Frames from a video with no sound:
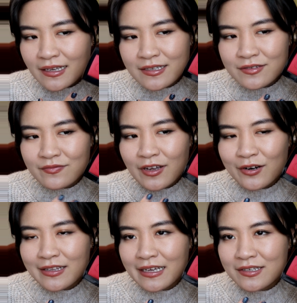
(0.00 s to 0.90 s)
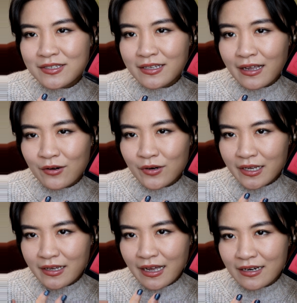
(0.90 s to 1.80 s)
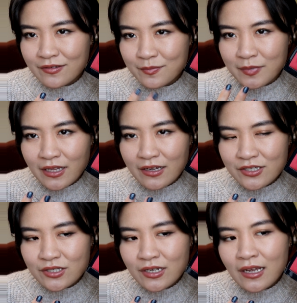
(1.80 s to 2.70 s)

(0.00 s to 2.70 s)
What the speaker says: It's very like scary kind of blush,